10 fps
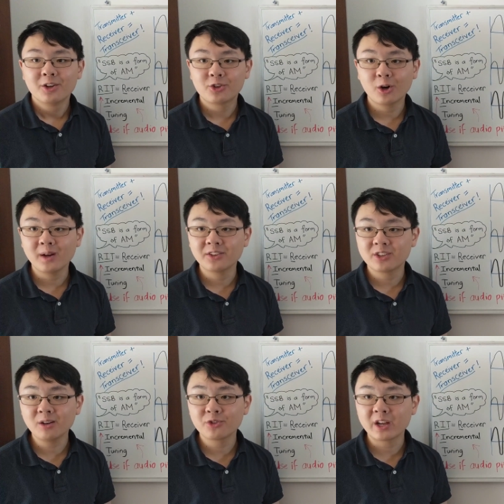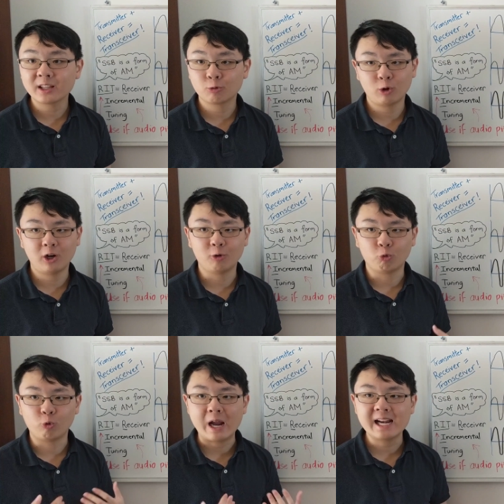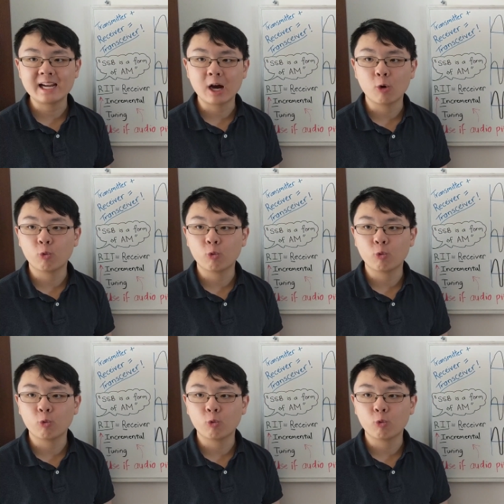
So instead of saying the word radio,